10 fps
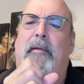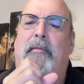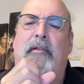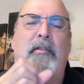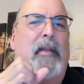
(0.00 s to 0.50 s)

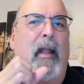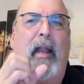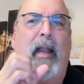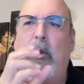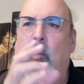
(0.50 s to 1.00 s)
This is not
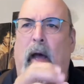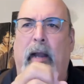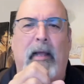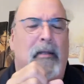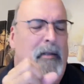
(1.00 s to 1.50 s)
like
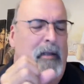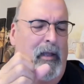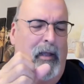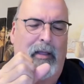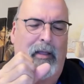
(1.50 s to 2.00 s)
Awana.
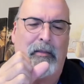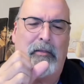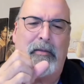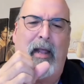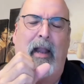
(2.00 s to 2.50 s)
This is
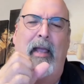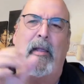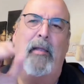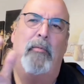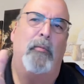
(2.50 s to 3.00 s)
not like
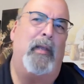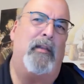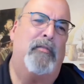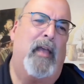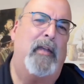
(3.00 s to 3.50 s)
we
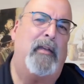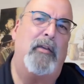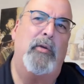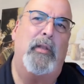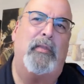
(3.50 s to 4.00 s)
decide to
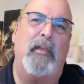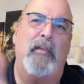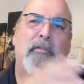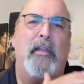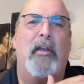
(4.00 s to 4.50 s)
do it
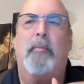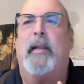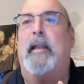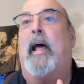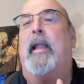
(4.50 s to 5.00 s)
this year,
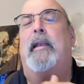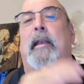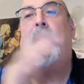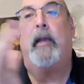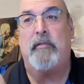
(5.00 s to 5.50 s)
but not
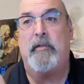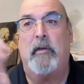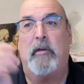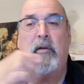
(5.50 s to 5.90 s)
next year.